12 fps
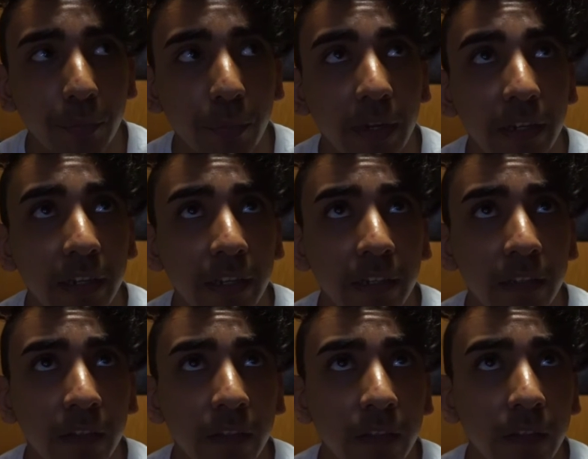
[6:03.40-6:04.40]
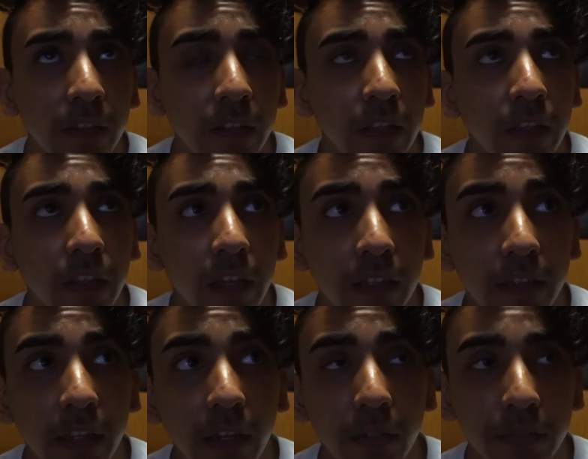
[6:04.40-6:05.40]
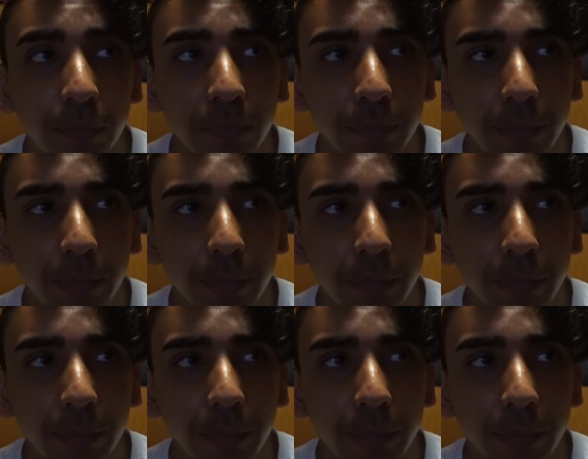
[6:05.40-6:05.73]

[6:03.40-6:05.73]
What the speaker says: Friday, I thought I was supposed to